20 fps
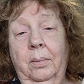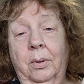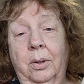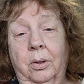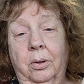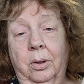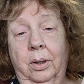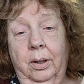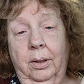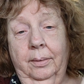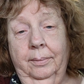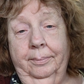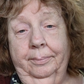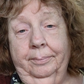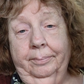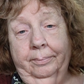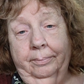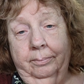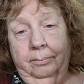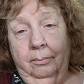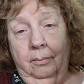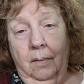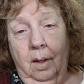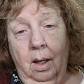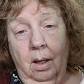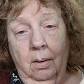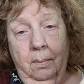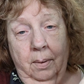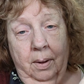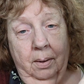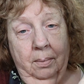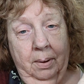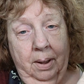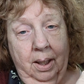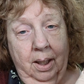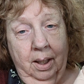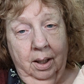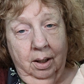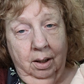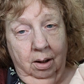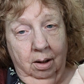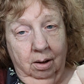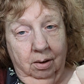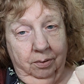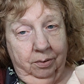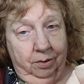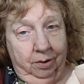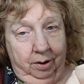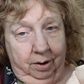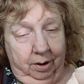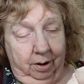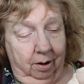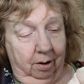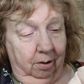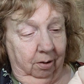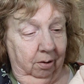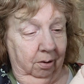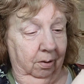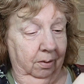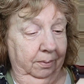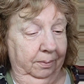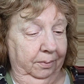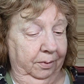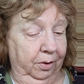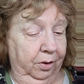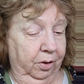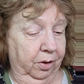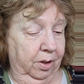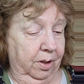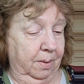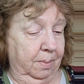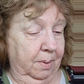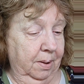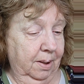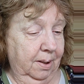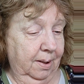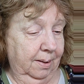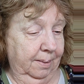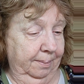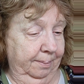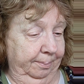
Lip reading: doing. But I'm making a doll for a little girl for Christmas.